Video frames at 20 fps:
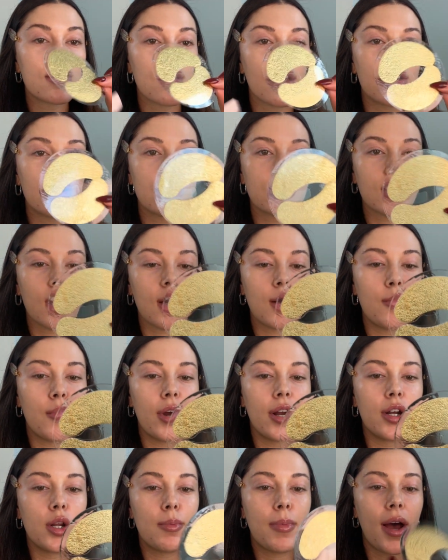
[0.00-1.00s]
I just got a
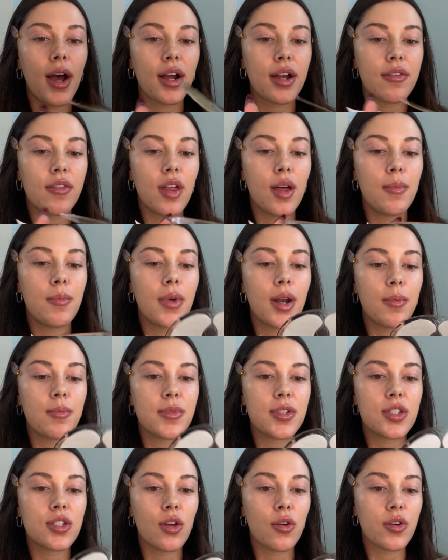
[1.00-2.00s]
brand new pack of them and I'm
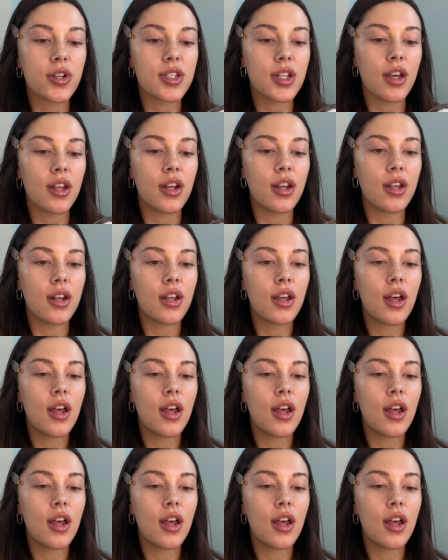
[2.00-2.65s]
so excited.